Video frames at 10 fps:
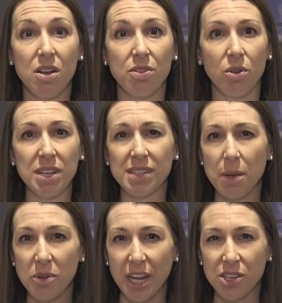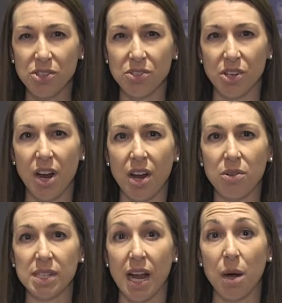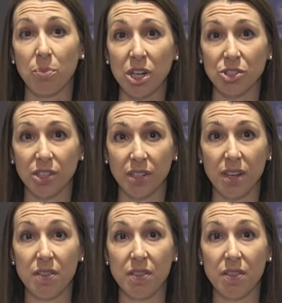Though these applications are not always high pressure,